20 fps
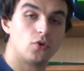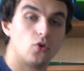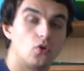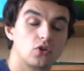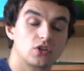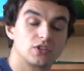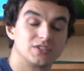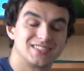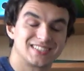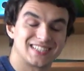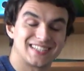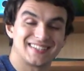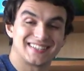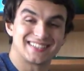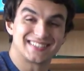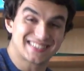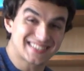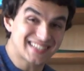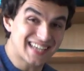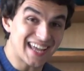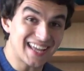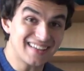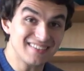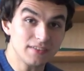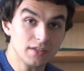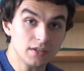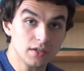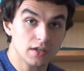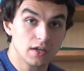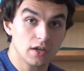organs in the
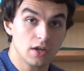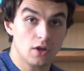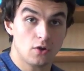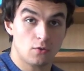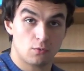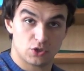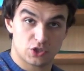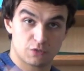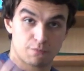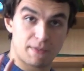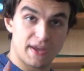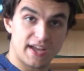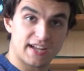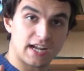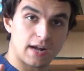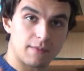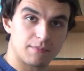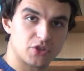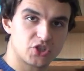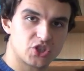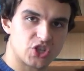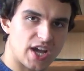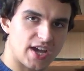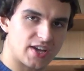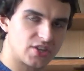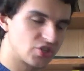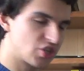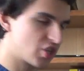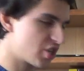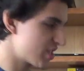skin which pick up the
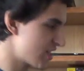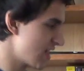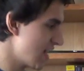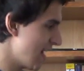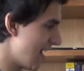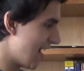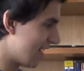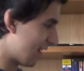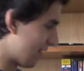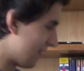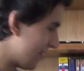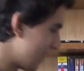changes and then